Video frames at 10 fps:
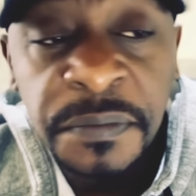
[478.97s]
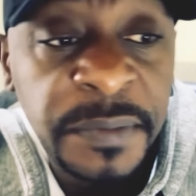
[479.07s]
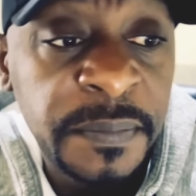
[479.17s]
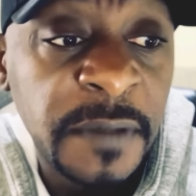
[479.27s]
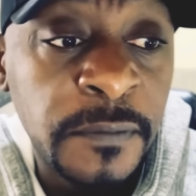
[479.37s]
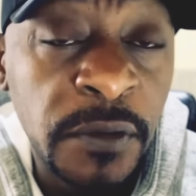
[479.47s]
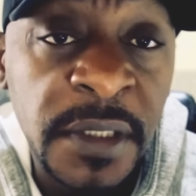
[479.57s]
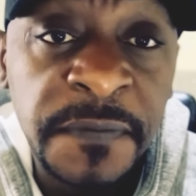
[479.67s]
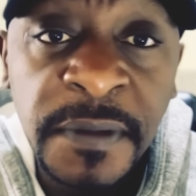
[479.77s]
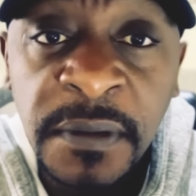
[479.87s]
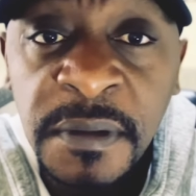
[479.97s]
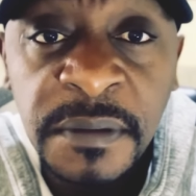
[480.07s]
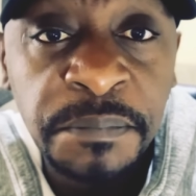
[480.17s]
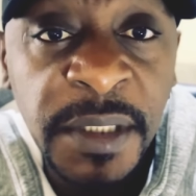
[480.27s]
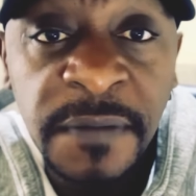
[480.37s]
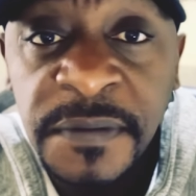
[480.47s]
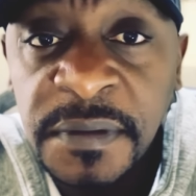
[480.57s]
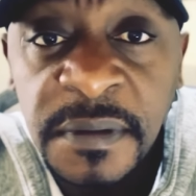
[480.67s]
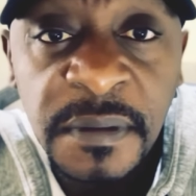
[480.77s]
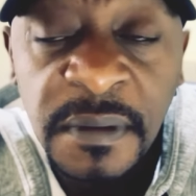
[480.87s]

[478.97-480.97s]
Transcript: people have got different beliefs.